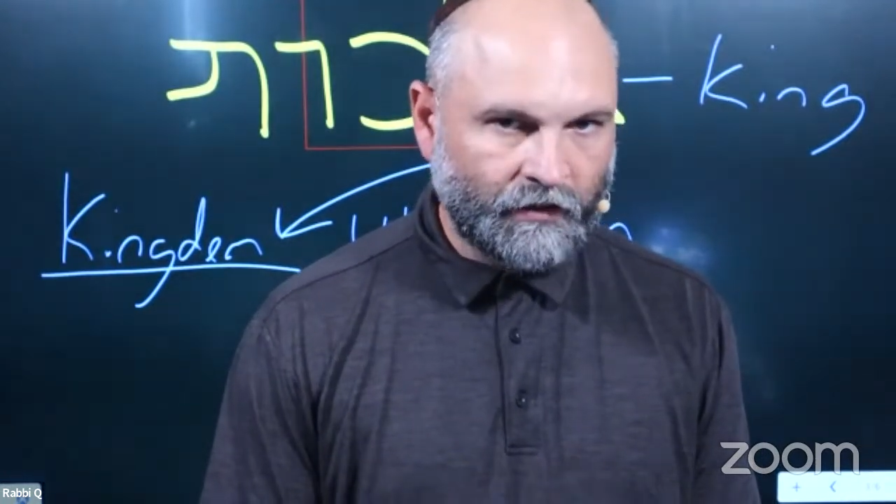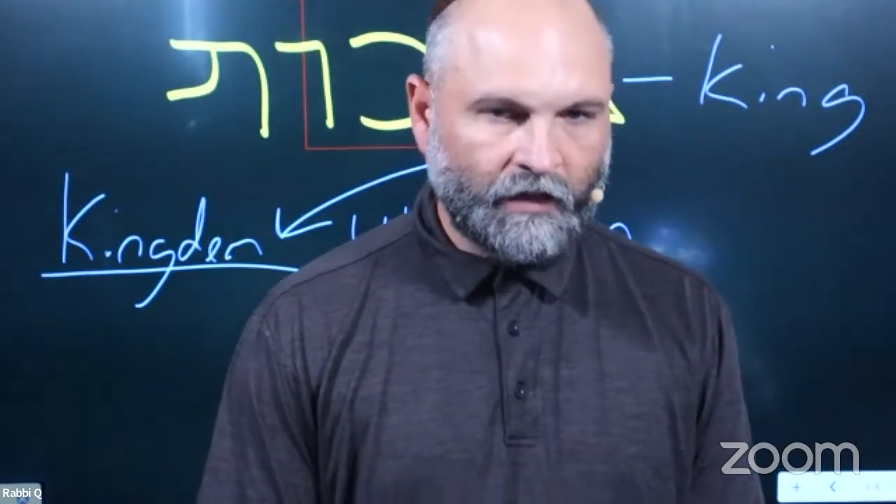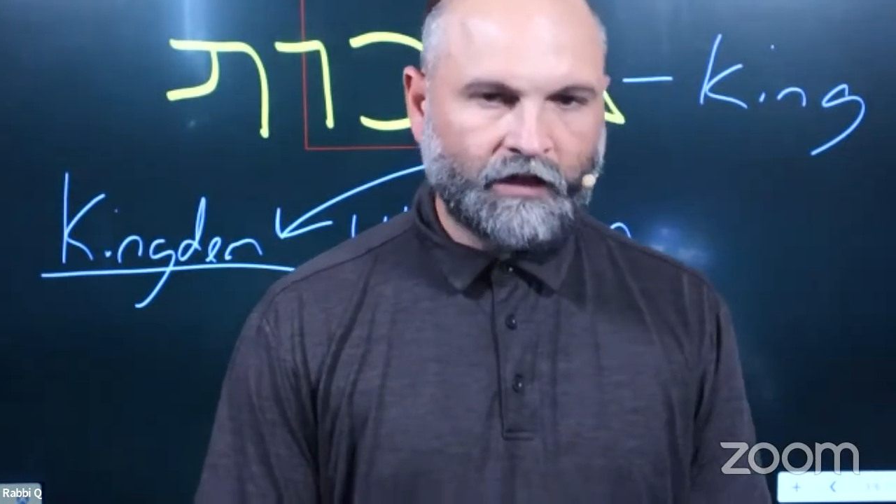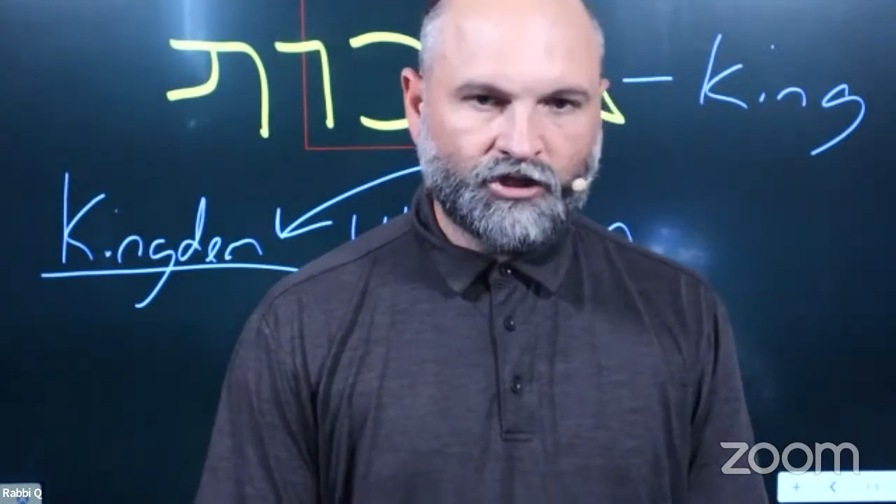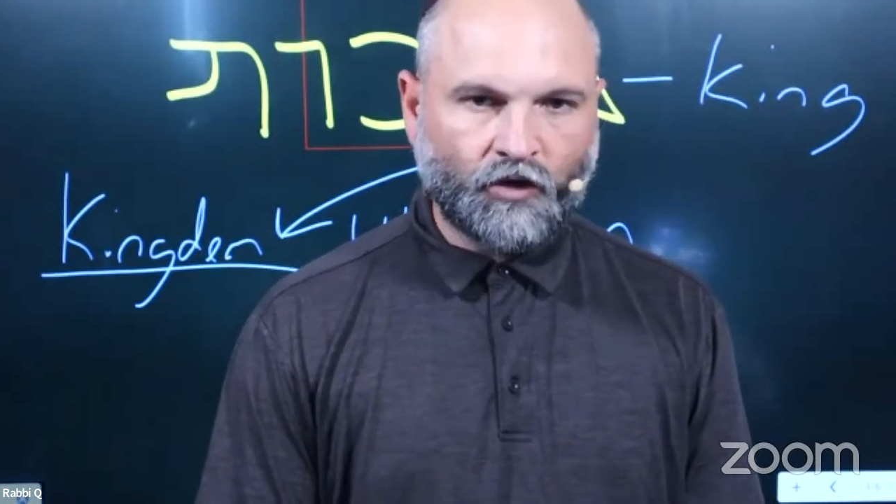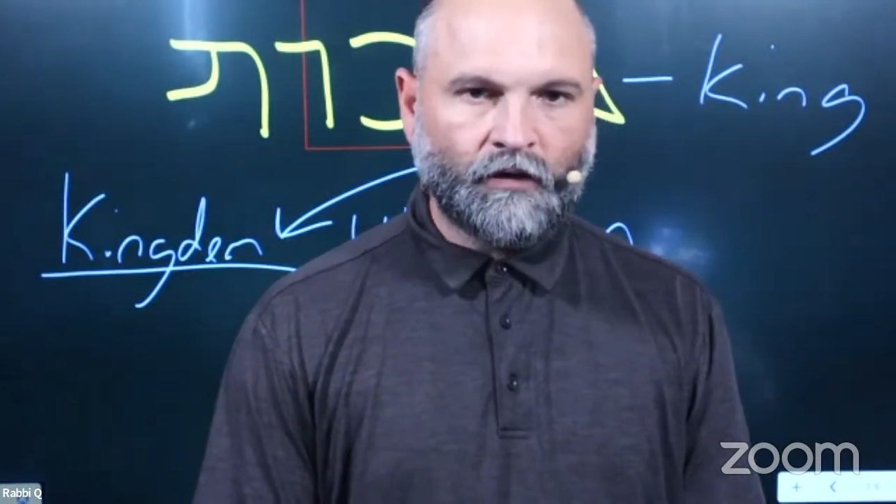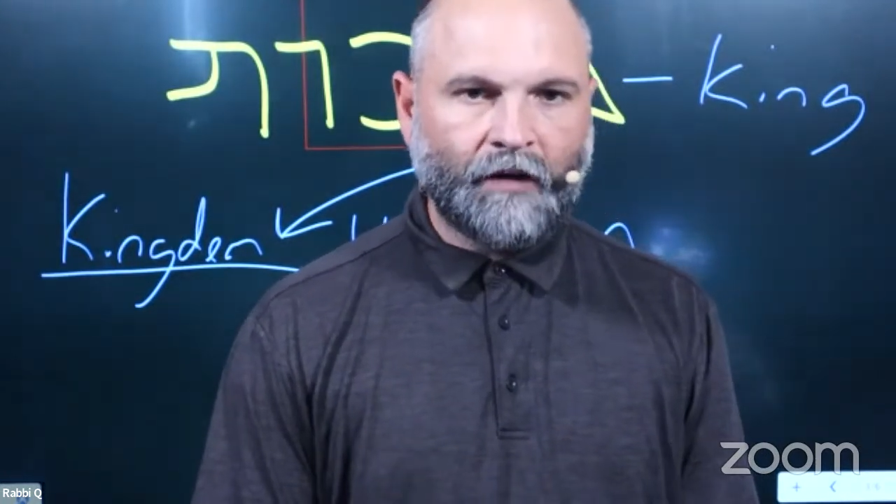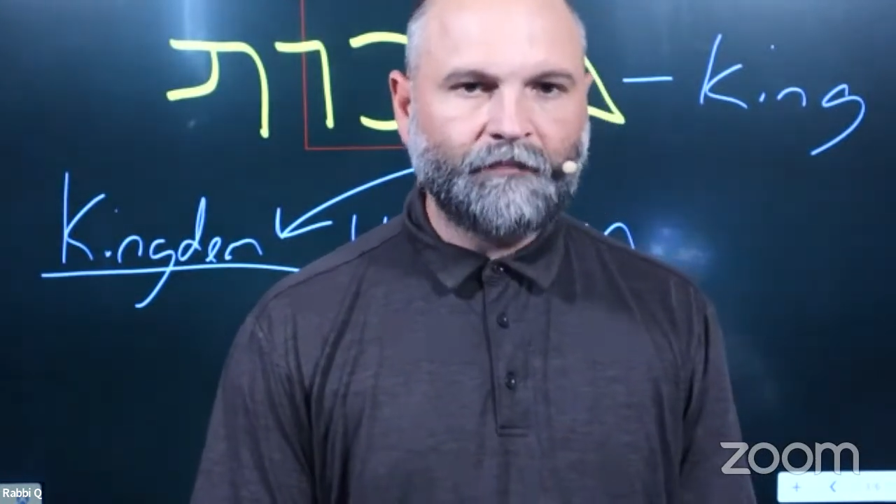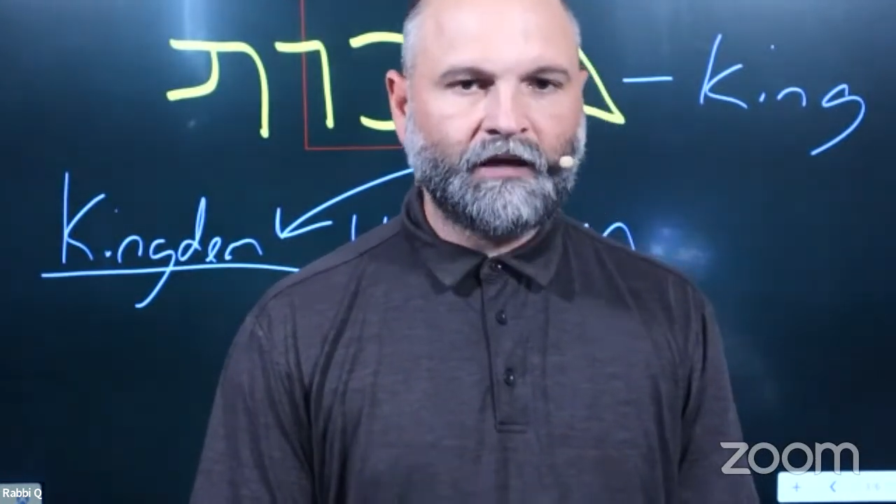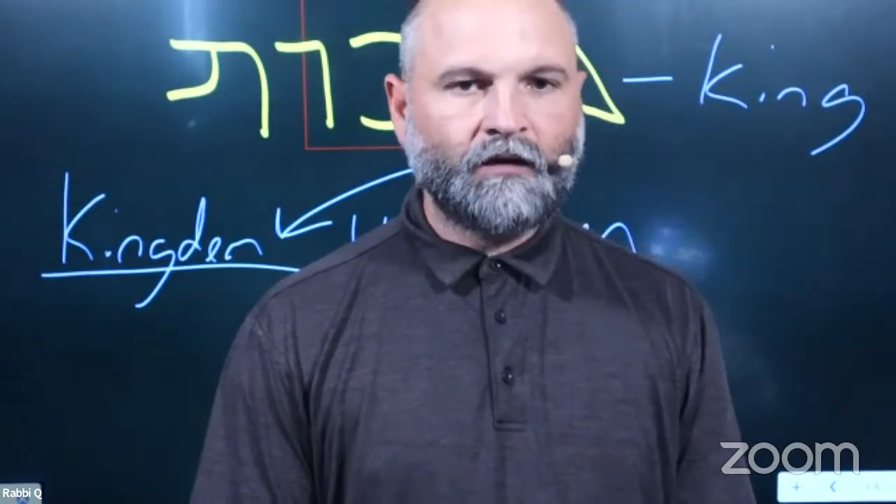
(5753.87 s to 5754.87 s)
He showed
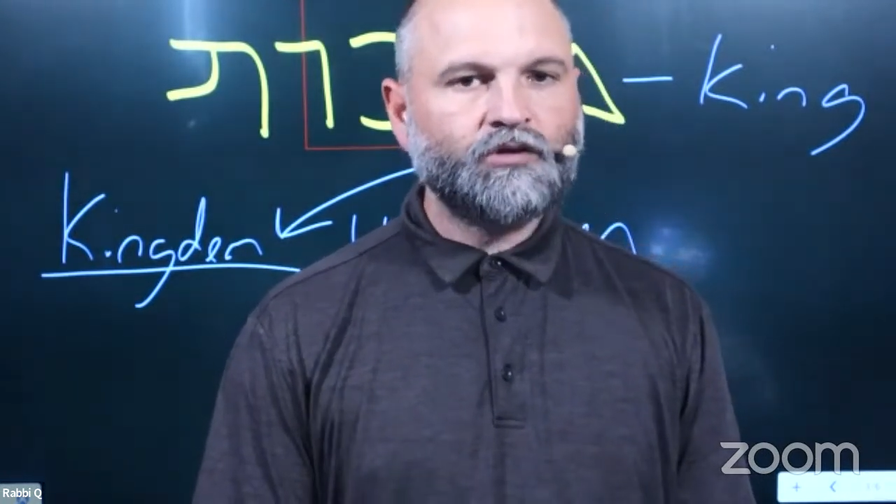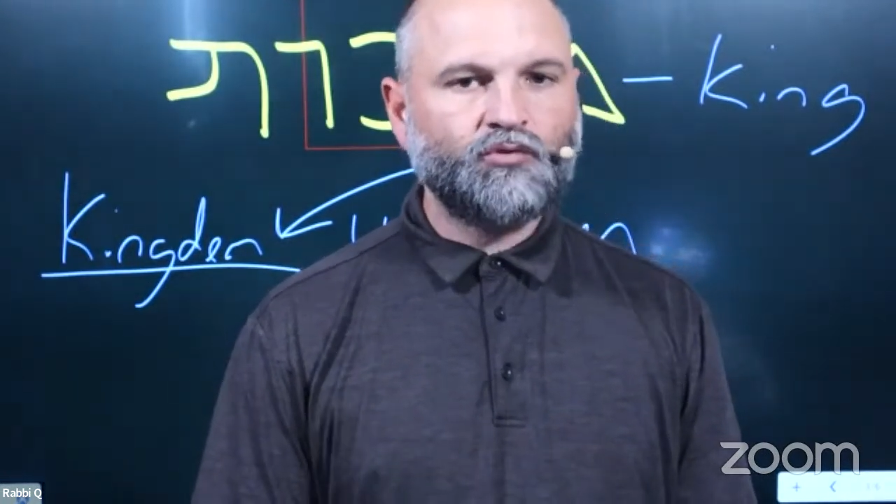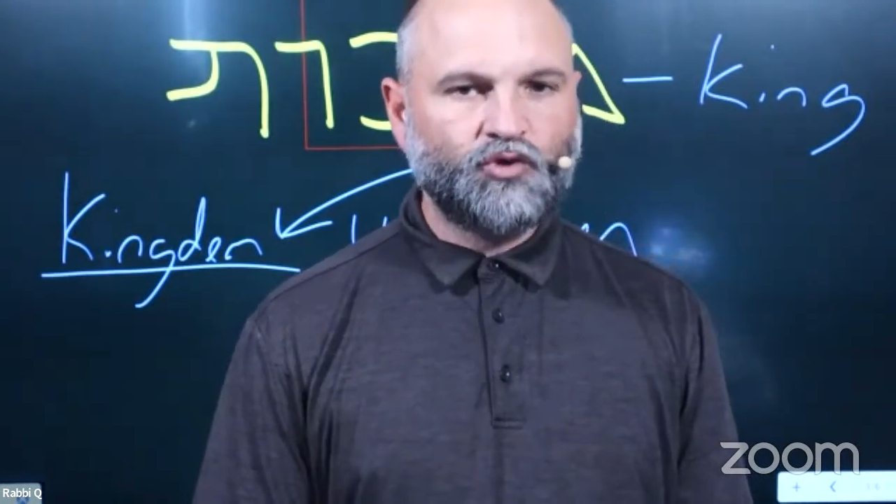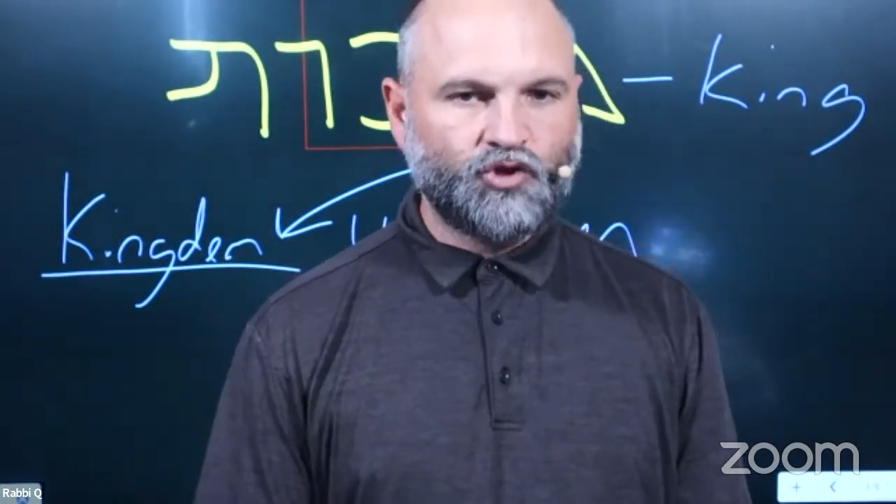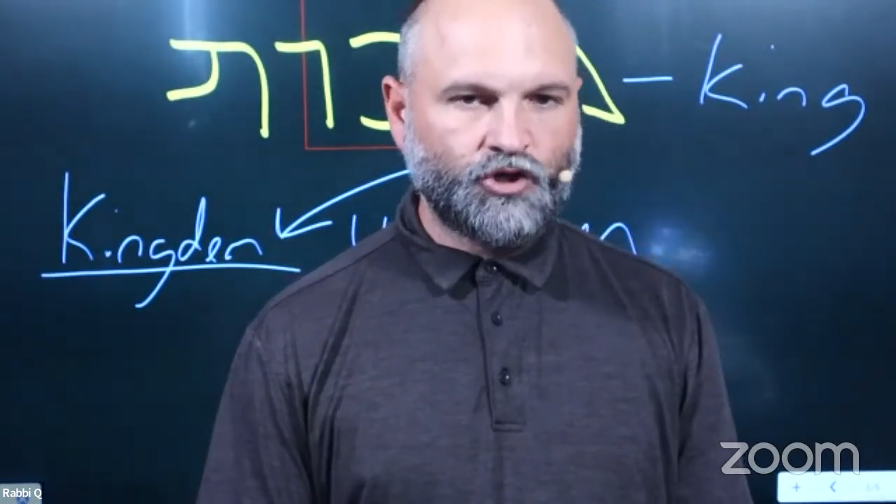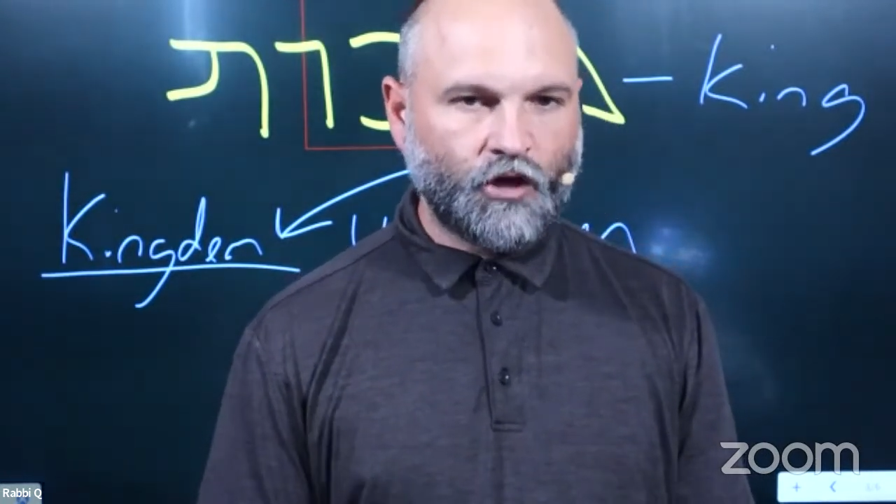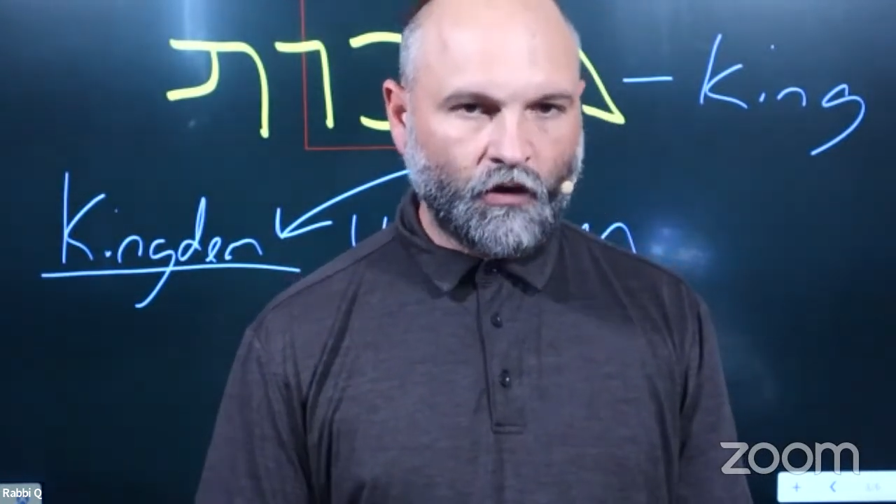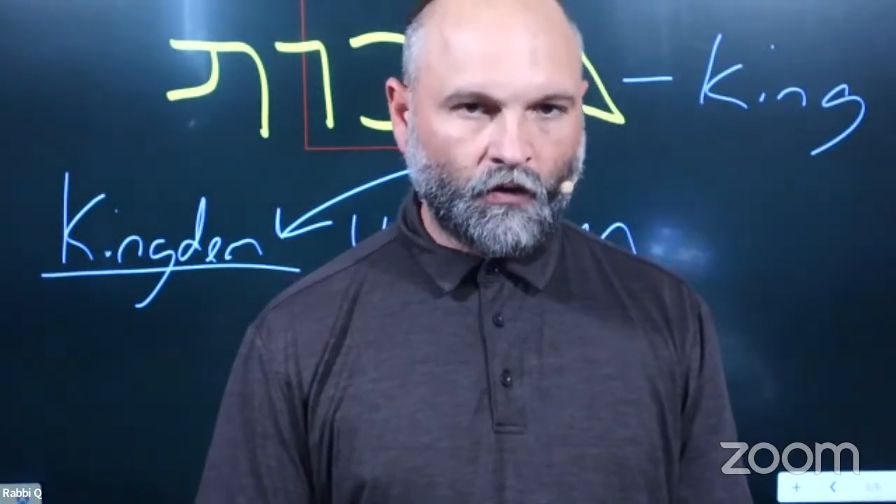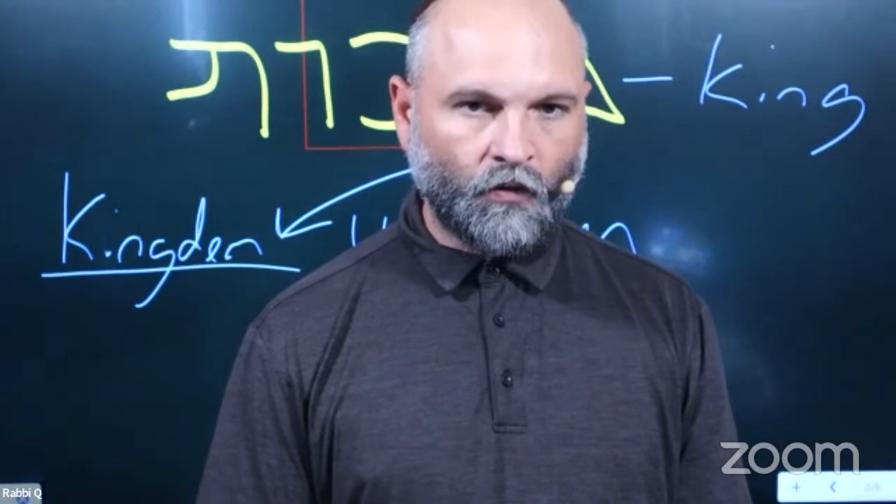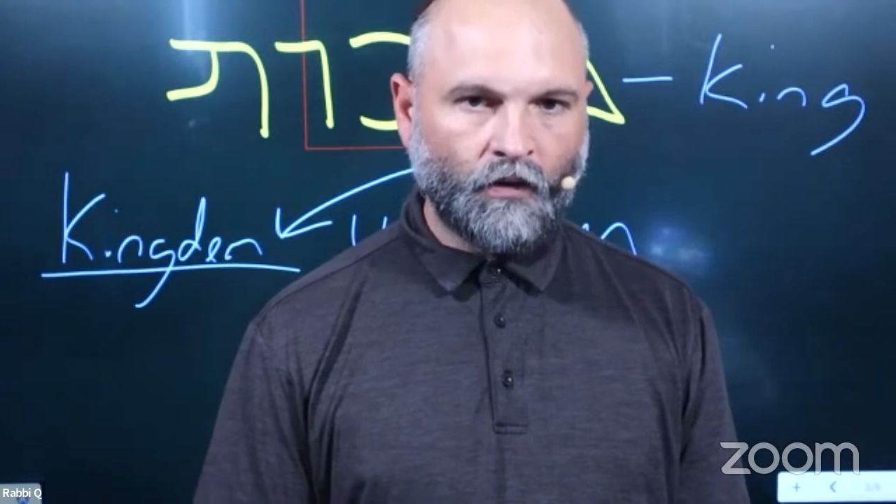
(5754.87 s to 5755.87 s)
up there to
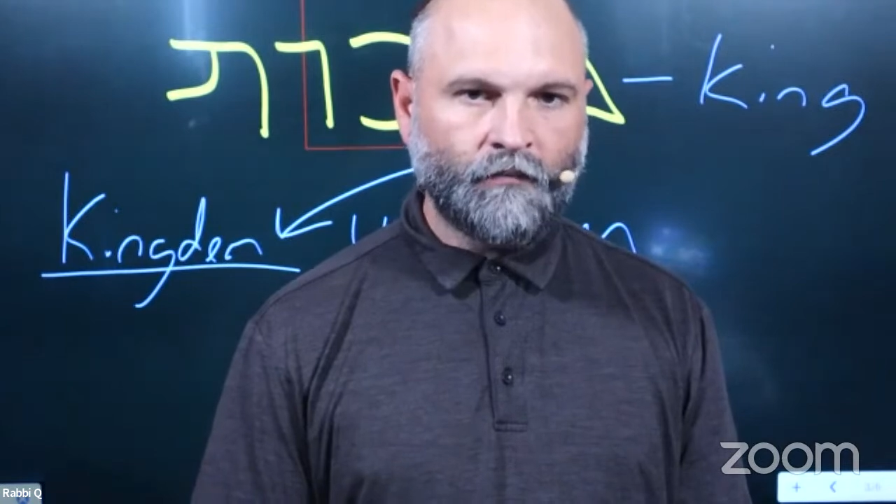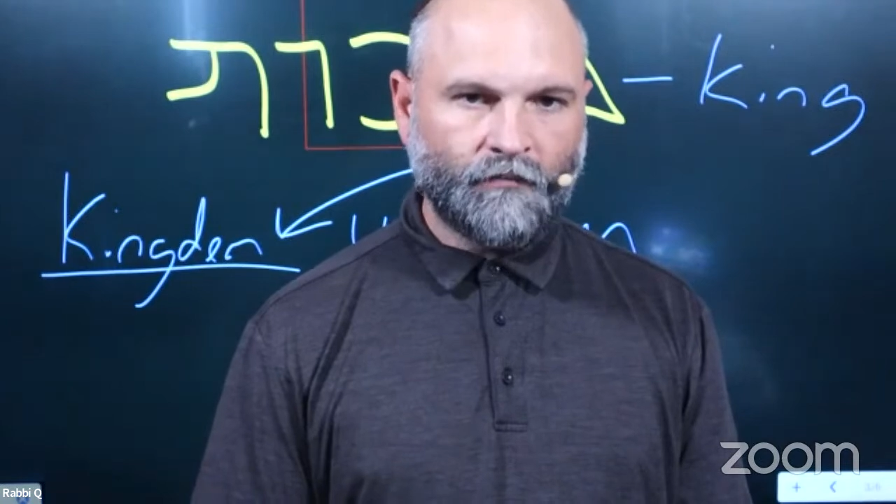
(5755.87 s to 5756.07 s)
show